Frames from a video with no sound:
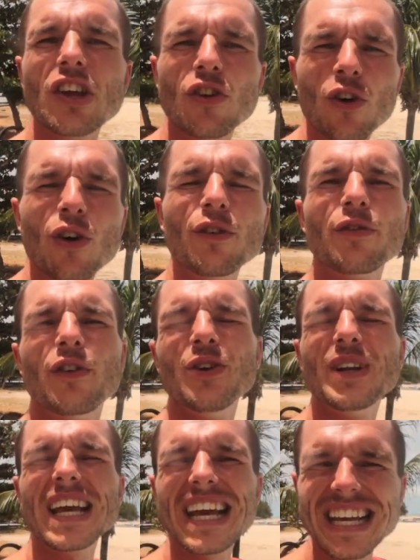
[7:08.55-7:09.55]
your
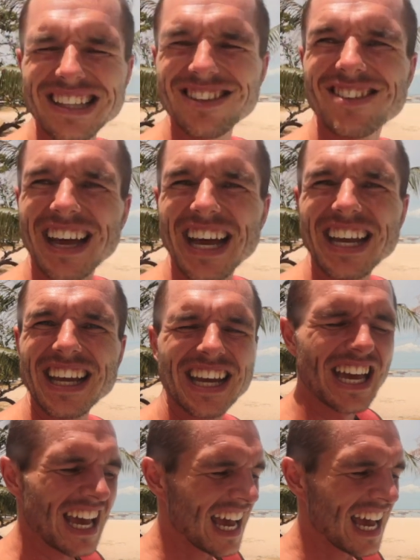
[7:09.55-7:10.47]
food intake,